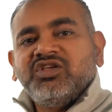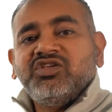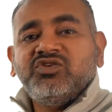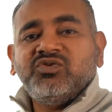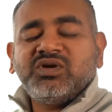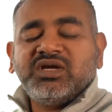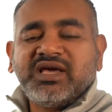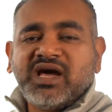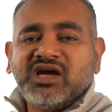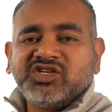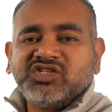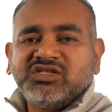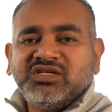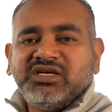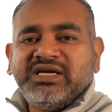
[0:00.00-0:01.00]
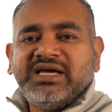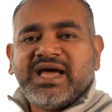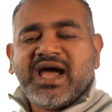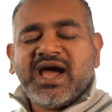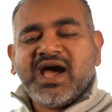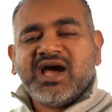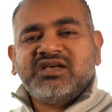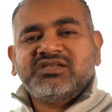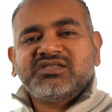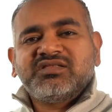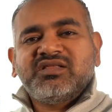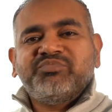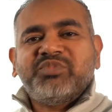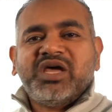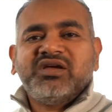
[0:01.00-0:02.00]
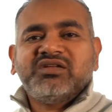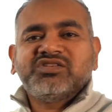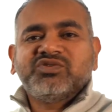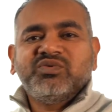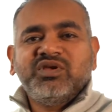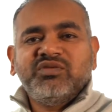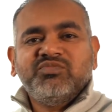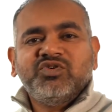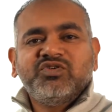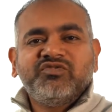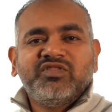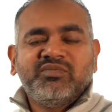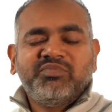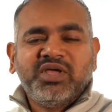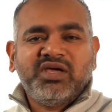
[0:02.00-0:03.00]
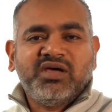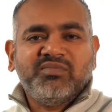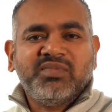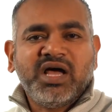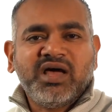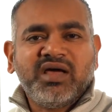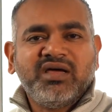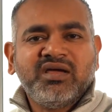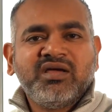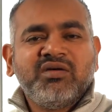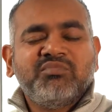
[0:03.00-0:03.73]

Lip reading: you can actually ask the bank to remove the PMI,